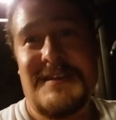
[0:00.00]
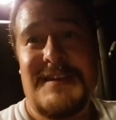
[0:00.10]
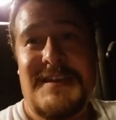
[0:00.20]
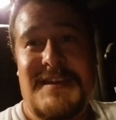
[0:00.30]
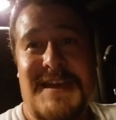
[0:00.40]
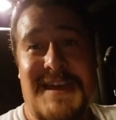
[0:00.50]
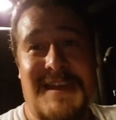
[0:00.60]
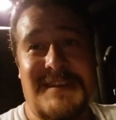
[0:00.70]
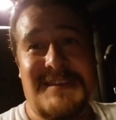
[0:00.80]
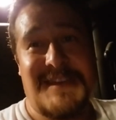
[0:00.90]
And
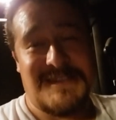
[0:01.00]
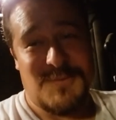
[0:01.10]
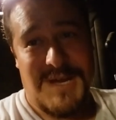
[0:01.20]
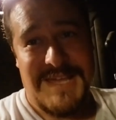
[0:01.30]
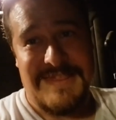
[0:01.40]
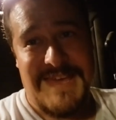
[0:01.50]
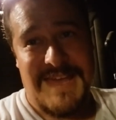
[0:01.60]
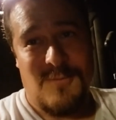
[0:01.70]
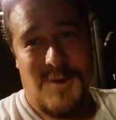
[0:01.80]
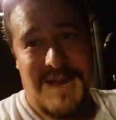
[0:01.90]
guess what? That
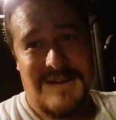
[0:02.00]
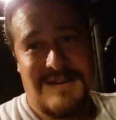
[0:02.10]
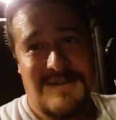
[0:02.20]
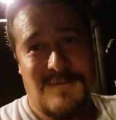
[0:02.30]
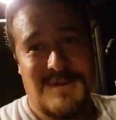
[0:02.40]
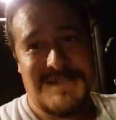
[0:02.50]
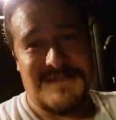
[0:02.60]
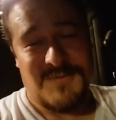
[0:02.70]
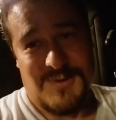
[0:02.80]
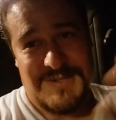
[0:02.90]
wire was, of
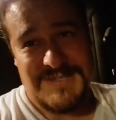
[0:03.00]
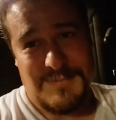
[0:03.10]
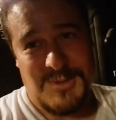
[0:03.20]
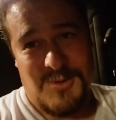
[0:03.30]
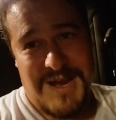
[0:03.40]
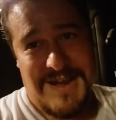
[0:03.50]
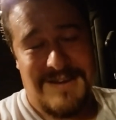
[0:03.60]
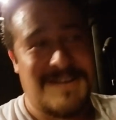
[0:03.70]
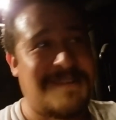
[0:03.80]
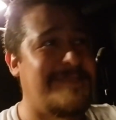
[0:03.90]
course, the blue wire.
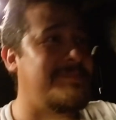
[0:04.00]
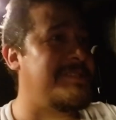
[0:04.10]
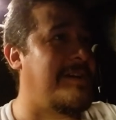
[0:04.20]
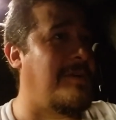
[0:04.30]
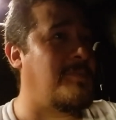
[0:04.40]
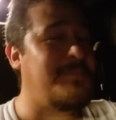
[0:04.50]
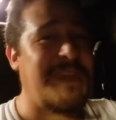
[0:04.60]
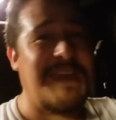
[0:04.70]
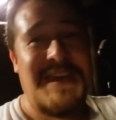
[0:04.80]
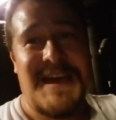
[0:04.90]
So
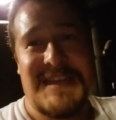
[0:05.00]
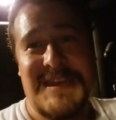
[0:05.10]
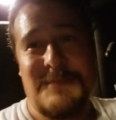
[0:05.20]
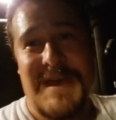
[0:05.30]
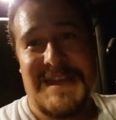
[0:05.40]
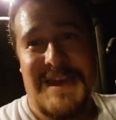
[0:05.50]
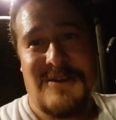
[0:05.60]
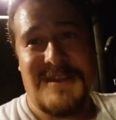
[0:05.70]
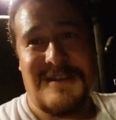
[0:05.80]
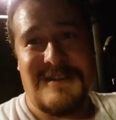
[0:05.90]
I came back out
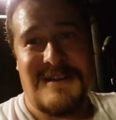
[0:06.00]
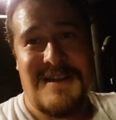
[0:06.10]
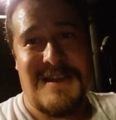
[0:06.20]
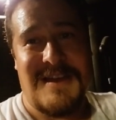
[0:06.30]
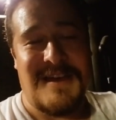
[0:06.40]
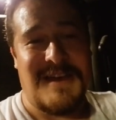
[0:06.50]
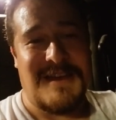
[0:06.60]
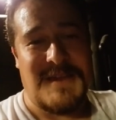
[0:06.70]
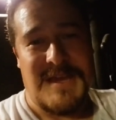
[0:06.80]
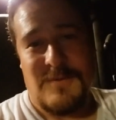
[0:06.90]
here. Uh, I
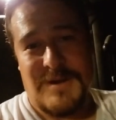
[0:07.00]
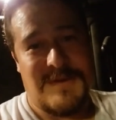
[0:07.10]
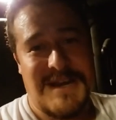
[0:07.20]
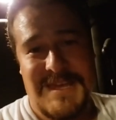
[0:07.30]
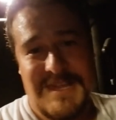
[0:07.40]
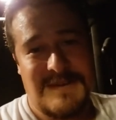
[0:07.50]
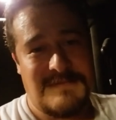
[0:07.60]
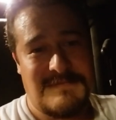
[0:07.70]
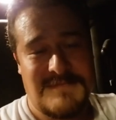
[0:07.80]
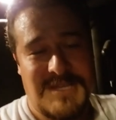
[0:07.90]
went right ahead and,
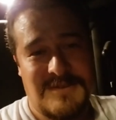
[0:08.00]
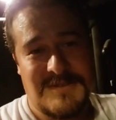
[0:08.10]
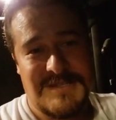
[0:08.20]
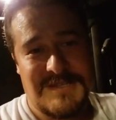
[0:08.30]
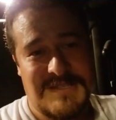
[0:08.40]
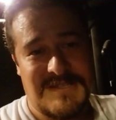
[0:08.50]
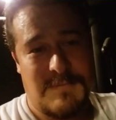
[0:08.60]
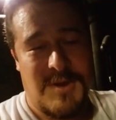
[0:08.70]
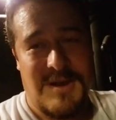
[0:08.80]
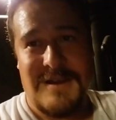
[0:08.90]
you know, took this
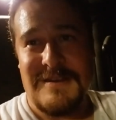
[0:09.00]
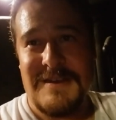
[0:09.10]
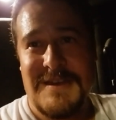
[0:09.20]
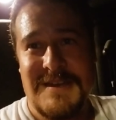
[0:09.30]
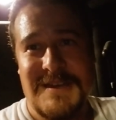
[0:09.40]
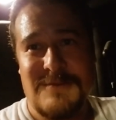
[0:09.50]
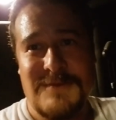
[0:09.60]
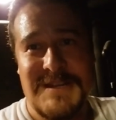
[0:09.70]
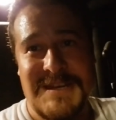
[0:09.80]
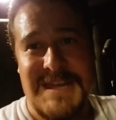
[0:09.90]
apart, uh,
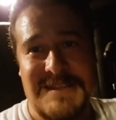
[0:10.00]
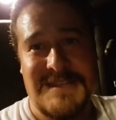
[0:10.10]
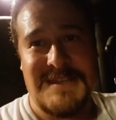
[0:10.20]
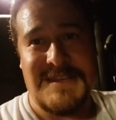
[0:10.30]
reconnected it,